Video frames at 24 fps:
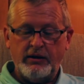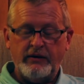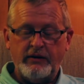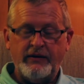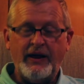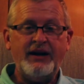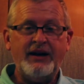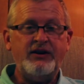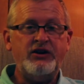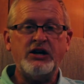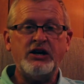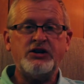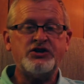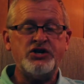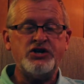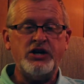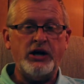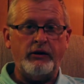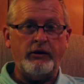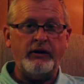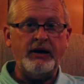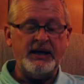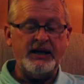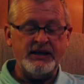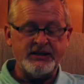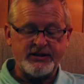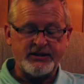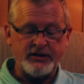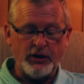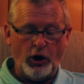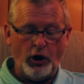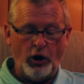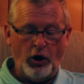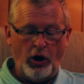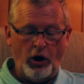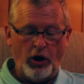that dictionary is
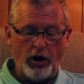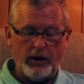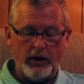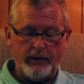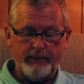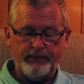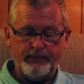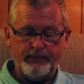the law.